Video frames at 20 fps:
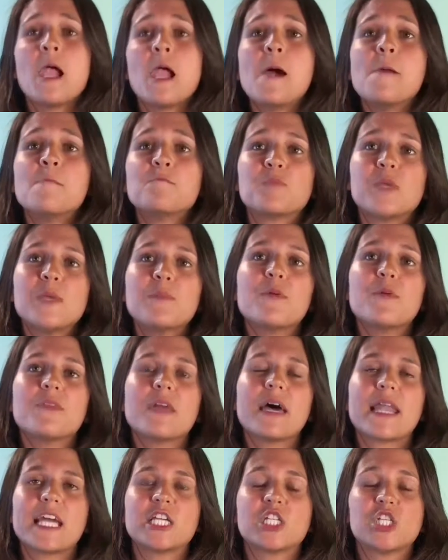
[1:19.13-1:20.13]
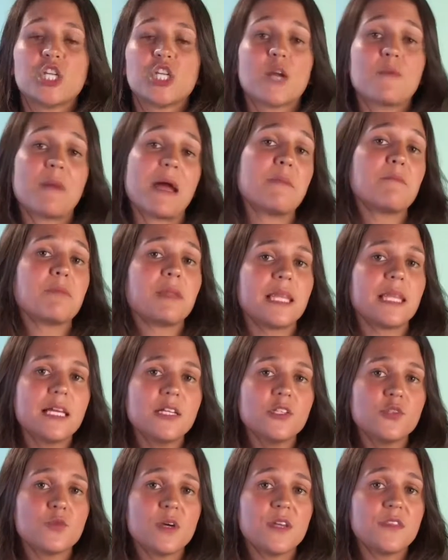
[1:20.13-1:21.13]
people that I share my
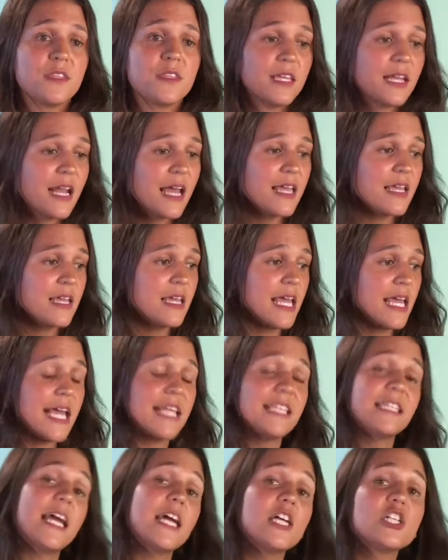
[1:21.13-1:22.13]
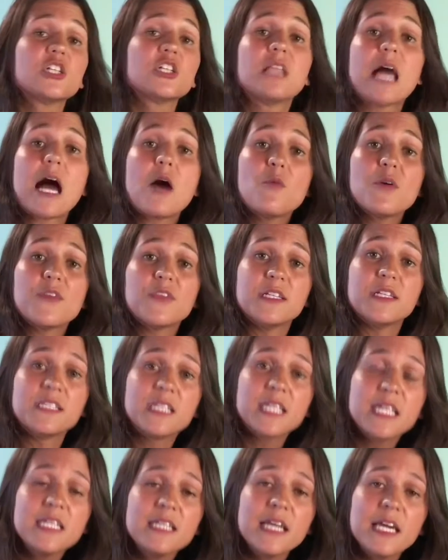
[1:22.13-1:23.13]
plans with, and then I engage a lot with the
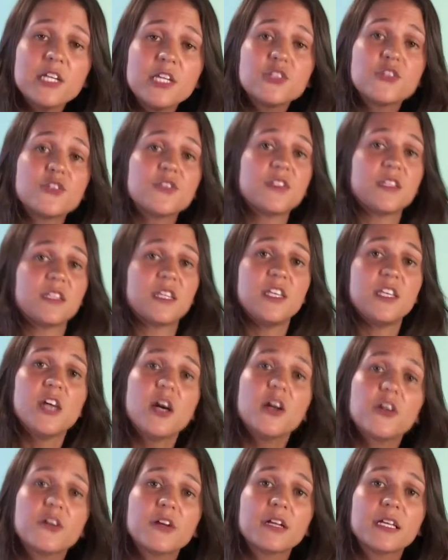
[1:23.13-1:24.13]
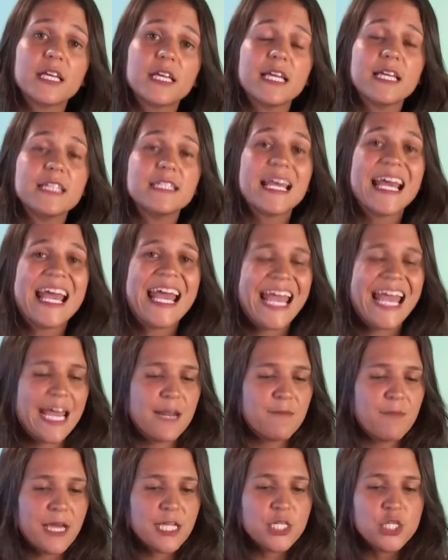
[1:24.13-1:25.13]
teenagers and the younger kids. And
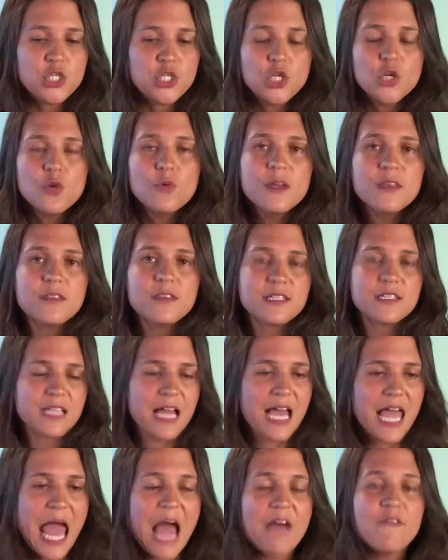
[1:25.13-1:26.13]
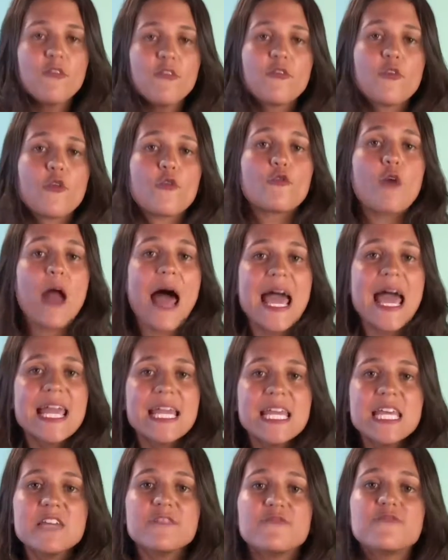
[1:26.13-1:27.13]
by doing this, I have a
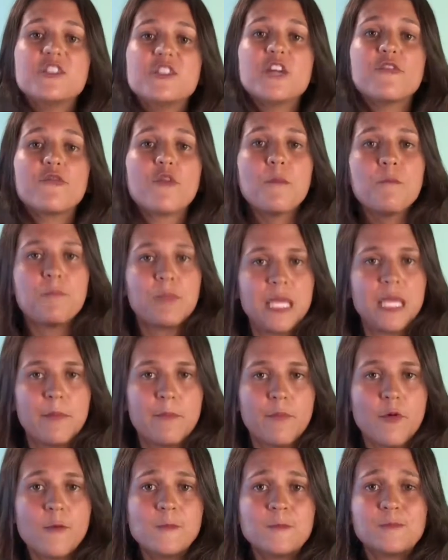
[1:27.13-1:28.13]
variety of different people